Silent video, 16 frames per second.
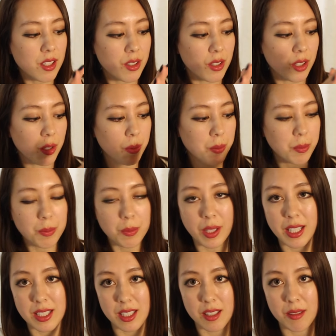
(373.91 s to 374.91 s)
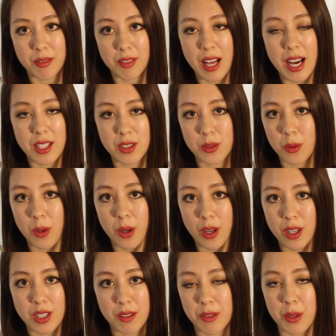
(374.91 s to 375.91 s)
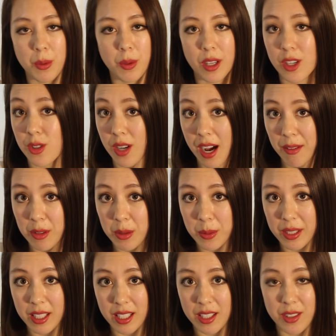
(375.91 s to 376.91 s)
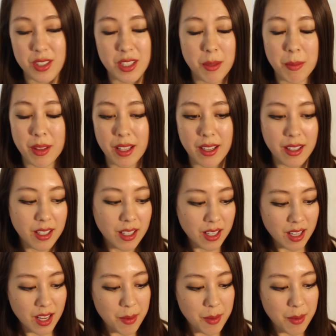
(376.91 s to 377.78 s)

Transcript: you know, place it in flat storage if you want to travel with it or something.